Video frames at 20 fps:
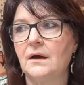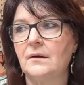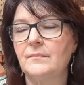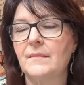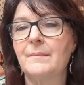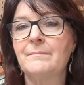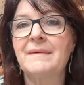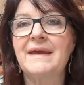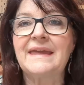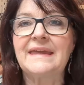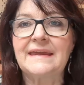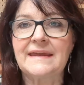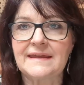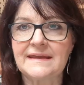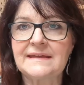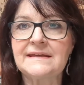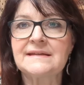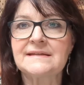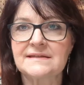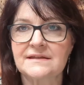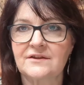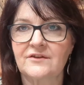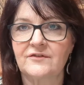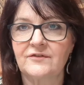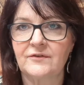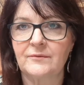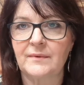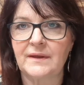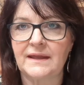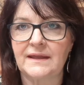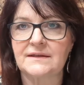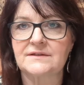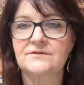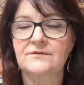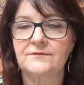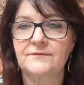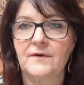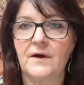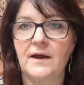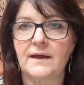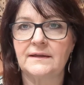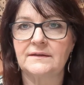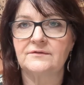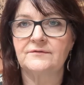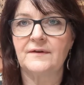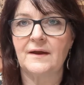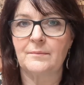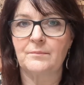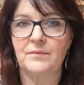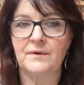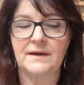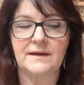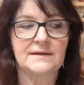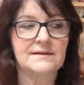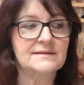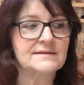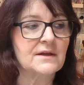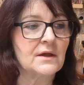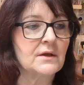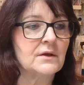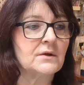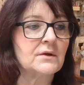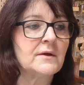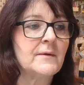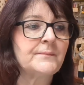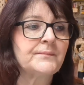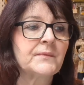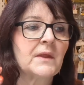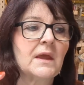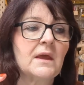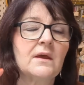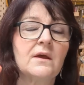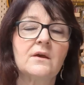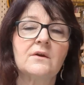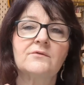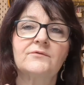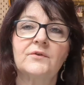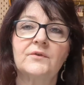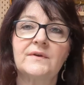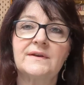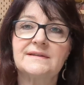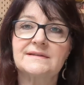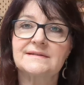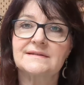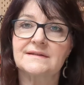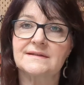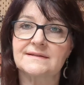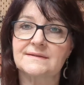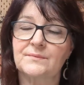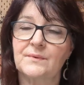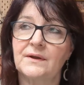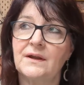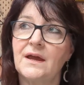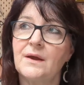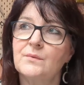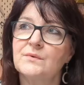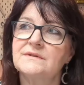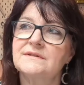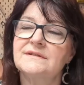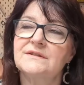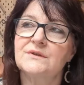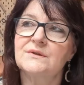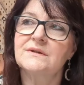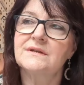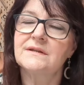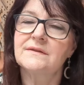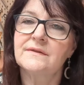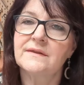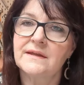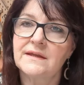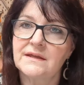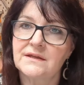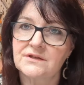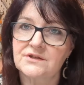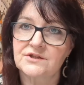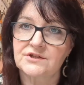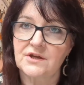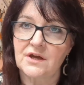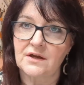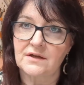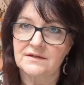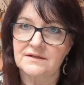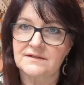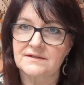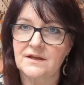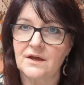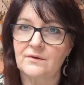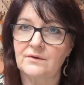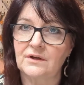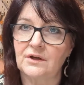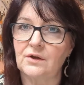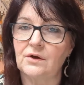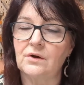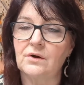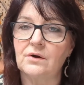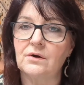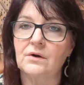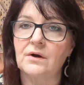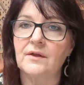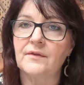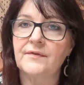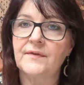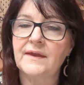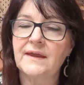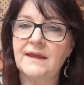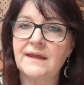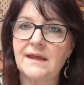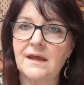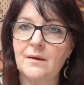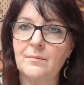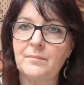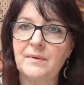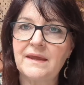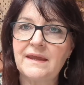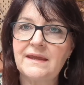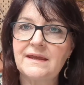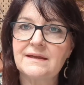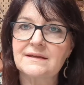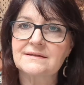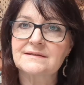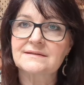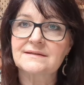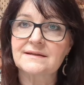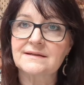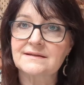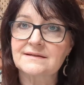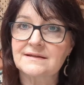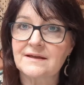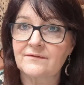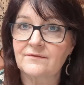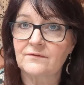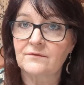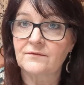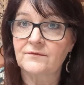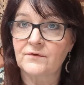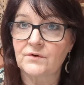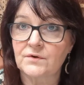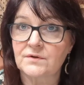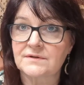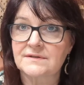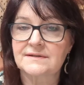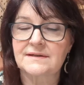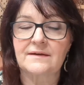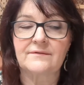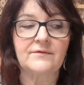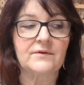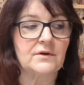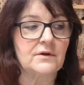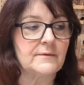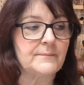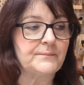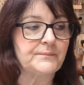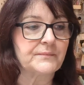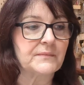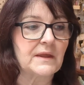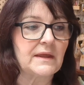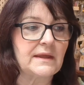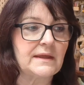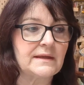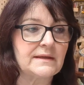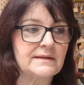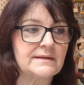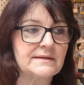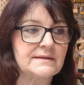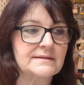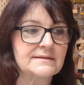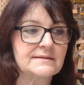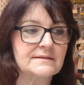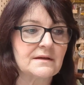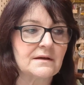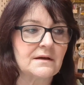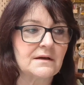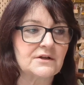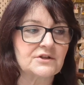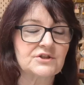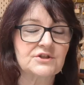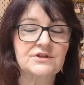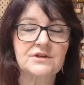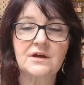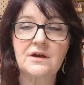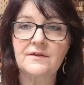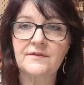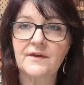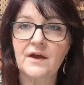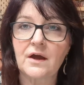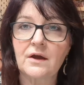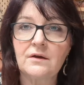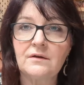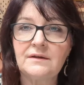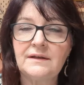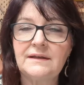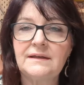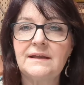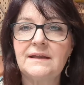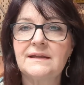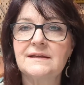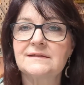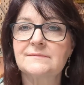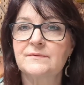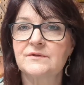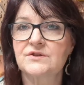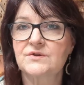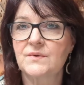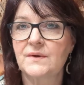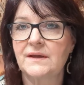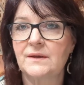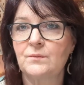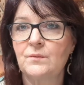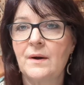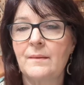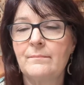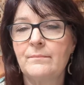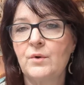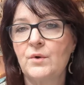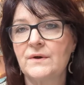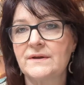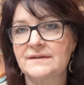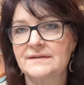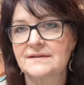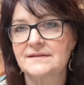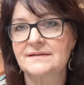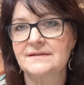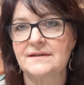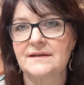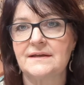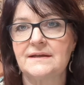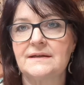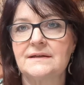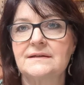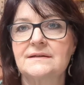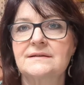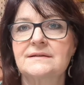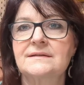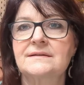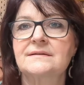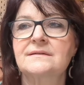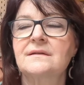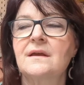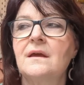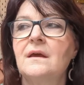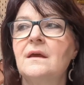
make it easier for me to find fabric. So for instance, when I was doing the shirt sew along, the B6747 is a shirt that only needs between 1.6